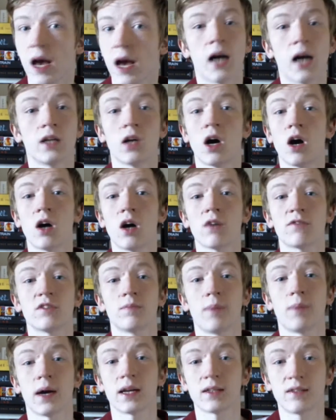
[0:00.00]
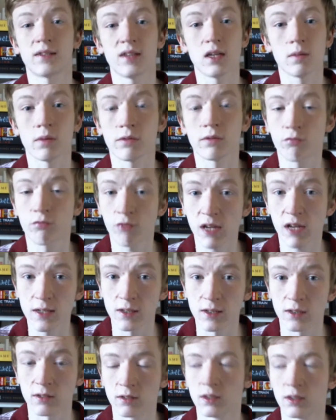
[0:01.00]
and half is by a team of
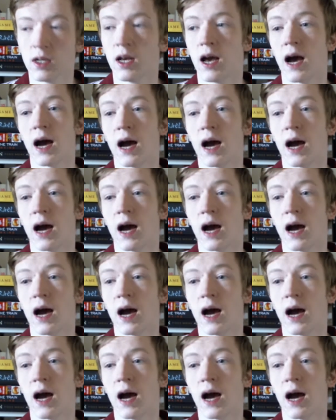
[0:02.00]
readers,